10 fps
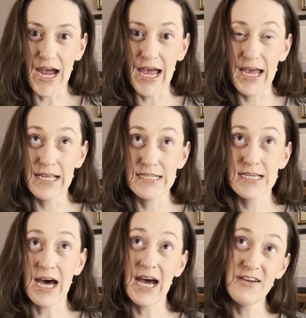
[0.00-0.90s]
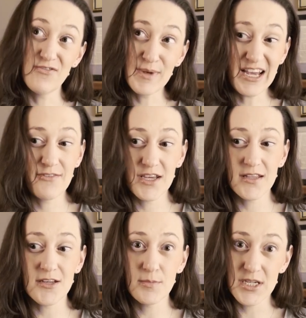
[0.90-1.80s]
and I've been having a
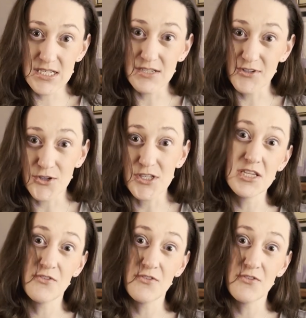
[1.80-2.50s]
little bit of difficulty